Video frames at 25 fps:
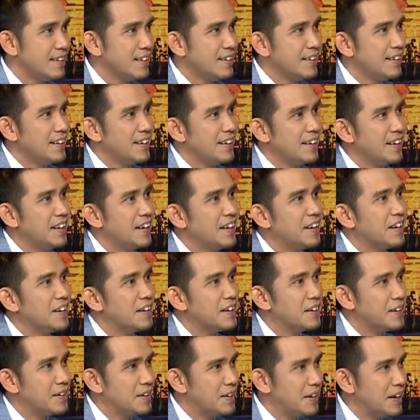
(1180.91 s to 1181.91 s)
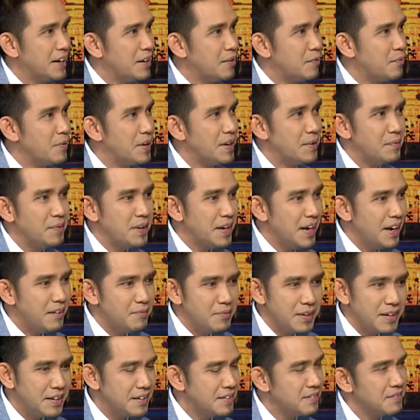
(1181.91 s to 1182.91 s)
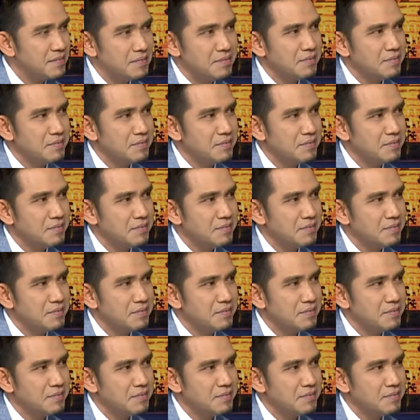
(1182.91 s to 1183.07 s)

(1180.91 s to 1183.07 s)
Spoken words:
and we haven't